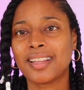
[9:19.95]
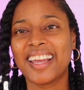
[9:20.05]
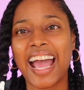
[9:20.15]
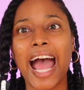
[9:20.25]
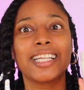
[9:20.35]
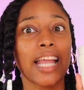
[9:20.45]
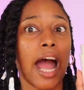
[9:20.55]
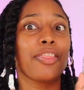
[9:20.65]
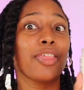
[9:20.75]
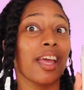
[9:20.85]
Like
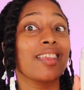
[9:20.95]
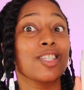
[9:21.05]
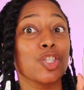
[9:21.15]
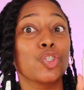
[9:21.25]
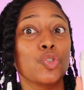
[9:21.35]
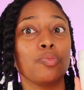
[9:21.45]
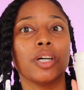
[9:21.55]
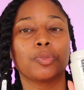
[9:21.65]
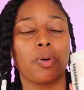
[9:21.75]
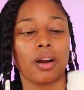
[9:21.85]
I think this is too
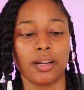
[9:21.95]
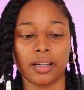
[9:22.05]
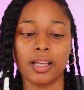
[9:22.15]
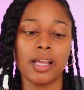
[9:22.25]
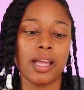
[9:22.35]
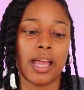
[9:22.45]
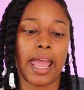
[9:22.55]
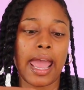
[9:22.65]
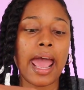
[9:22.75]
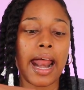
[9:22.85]
much product,
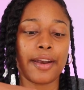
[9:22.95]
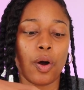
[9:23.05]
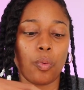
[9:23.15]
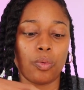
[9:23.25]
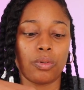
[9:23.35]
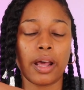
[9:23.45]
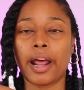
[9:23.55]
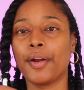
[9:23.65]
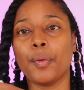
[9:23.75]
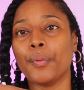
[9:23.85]
and I
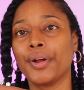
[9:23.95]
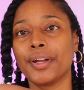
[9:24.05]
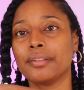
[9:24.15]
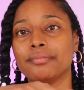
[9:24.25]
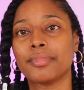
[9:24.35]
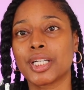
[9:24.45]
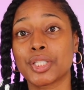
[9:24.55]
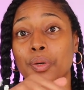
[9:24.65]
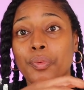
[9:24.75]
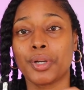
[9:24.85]
don't want it. I
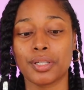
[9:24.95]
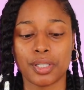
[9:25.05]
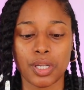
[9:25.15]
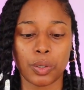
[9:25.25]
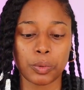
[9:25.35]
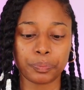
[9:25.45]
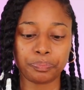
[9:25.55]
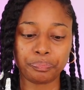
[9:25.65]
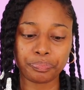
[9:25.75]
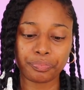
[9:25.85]
just don't want it. So
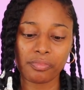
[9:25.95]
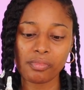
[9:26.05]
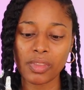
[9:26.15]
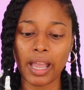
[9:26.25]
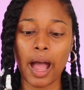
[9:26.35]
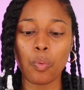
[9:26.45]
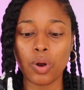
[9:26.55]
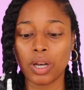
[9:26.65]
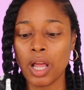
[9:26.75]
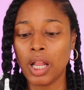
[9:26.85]
I
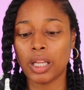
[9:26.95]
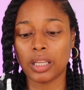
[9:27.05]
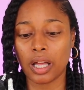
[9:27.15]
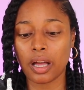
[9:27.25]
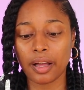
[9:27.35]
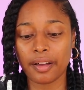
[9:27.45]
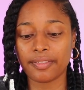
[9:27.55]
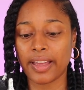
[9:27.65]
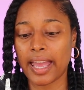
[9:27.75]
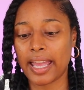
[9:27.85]
would
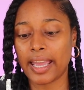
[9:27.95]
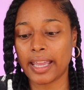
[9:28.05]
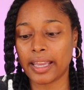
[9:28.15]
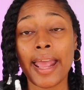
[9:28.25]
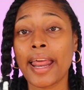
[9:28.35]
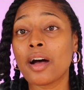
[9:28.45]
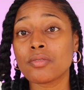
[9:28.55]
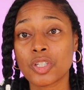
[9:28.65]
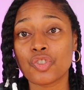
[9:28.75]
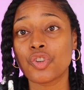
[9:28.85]
love a
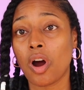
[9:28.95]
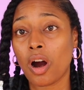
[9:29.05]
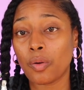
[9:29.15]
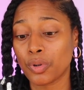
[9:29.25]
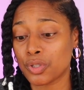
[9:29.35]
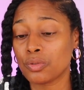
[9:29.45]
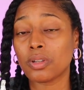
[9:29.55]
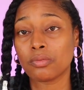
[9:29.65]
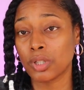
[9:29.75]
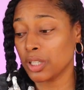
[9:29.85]
8-ounce jar would do
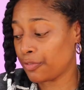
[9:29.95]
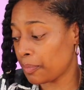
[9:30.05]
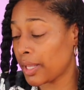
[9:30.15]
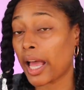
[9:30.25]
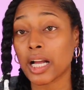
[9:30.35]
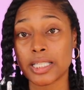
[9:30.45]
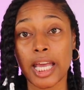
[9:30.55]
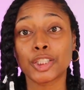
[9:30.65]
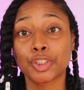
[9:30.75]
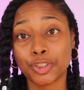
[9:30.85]
good for me, like a
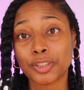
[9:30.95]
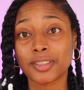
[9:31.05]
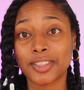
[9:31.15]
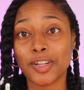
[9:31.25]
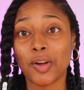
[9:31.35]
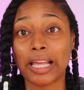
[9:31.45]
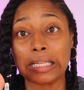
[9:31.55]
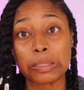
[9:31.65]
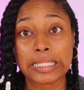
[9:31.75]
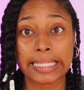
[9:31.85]
tester, you know, like a
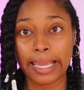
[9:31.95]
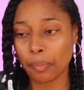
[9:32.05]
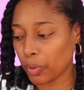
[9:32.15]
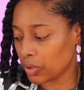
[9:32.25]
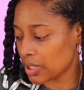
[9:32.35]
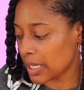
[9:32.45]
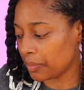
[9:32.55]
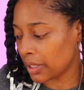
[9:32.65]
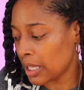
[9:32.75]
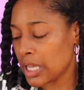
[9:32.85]
little sample or
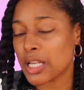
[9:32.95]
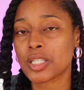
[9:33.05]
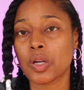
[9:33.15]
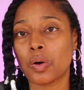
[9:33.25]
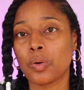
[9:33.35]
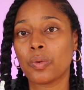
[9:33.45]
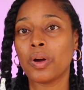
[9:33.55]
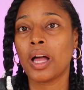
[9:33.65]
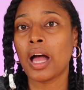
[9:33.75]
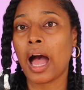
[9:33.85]
something. So
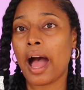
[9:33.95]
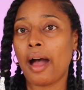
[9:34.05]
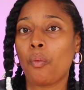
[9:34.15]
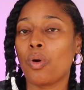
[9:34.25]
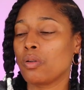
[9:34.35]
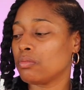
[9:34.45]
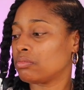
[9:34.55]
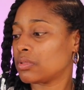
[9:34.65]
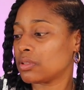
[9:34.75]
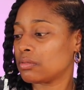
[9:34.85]
I
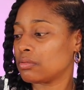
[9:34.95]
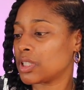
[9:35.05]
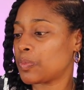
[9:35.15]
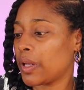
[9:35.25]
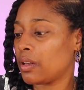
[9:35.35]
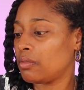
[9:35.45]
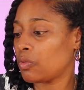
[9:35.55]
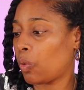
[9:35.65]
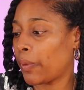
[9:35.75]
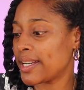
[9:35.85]
won't spend
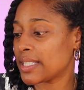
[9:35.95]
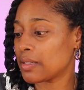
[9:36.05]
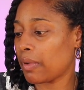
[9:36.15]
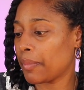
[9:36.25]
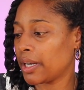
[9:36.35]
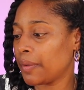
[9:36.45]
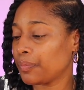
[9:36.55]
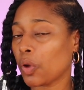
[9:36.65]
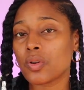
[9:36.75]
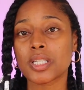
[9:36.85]
or waste my money
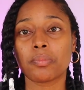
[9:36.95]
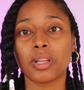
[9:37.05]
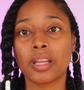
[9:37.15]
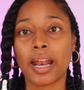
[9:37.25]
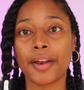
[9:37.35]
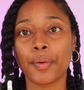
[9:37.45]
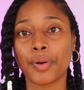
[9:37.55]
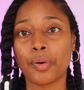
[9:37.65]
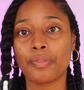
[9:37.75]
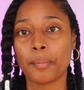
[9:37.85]
on something that I don't
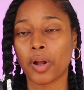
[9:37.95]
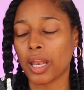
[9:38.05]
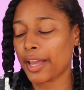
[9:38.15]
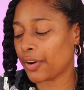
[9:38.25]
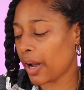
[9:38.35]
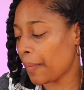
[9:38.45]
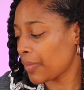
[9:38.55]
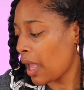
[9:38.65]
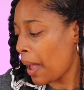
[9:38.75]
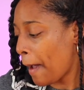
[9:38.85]
know if I'm gonna like it or not.
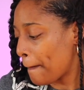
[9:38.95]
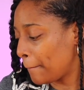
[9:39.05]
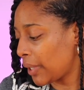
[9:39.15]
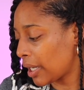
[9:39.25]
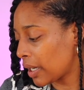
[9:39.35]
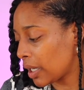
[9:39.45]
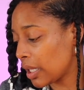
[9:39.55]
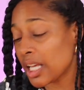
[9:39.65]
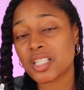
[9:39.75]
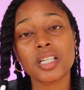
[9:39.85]
But
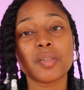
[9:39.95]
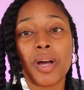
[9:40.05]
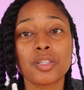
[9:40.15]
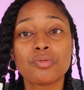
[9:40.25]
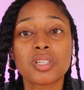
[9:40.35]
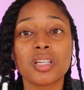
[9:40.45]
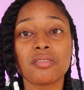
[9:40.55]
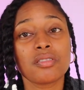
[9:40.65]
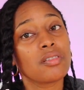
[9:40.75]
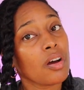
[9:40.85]
that's just my 2
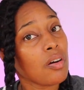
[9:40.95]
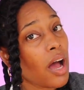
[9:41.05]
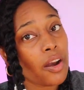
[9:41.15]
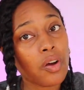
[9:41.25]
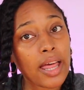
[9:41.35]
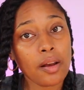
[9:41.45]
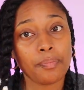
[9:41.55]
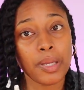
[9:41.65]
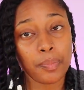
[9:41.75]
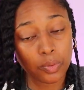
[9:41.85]
cents, you know. I know a lot of
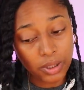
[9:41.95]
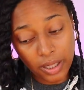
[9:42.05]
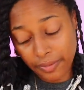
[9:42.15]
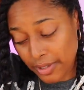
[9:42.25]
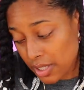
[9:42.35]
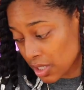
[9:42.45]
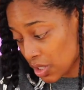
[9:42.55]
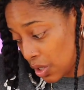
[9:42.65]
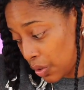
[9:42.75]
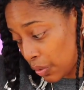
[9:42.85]
people love it,
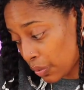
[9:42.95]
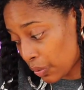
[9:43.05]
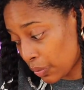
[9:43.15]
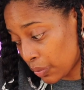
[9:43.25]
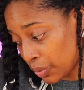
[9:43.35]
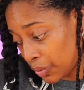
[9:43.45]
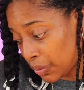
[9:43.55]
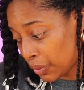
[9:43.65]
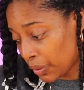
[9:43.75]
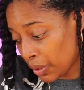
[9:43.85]
so
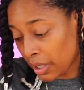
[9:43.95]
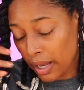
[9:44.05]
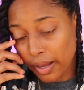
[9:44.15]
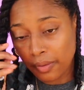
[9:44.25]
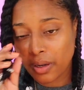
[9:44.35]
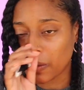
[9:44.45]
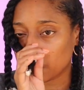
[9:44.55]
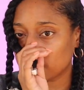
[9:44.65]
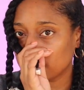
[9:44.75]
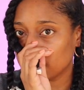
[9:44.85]
I don't
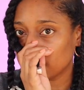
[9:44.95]
know.